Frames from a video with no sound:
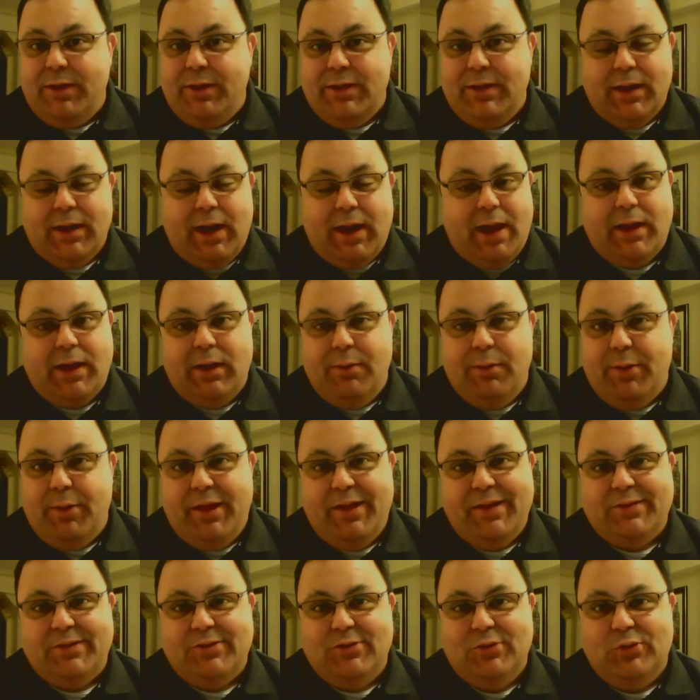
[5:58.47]
You're not going to
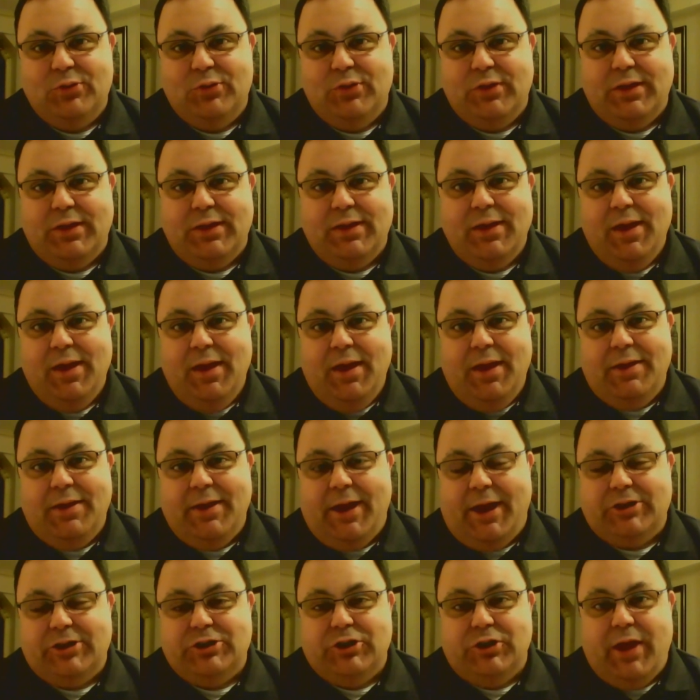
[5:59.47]
mail it to the
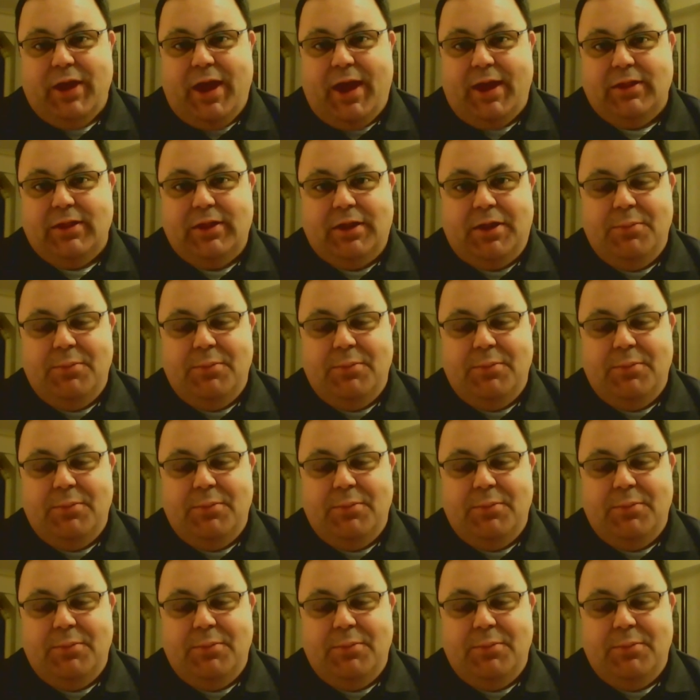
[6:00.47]
National Catholic